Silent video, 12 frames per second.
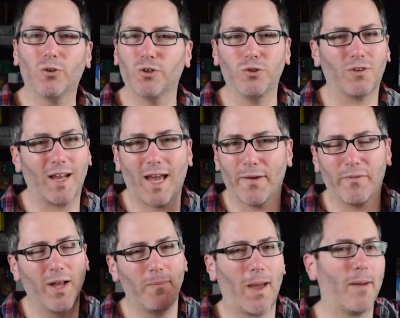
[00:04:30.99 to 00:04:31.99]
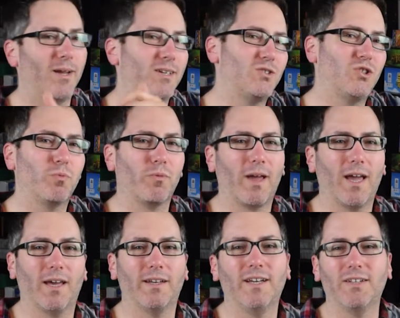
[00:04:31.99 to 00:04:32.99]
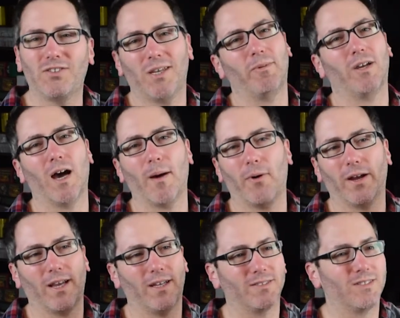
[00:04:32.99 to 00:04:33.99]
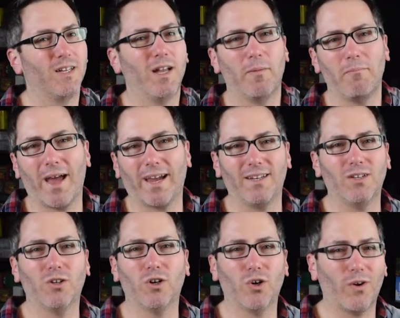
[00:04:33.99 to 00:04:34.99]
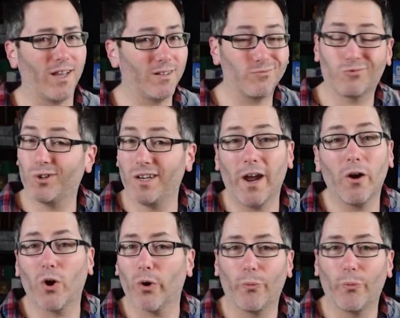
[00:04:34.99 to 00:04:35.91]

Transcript: or you can have Batman and Superman teaming up against Magneto and Green Arrow,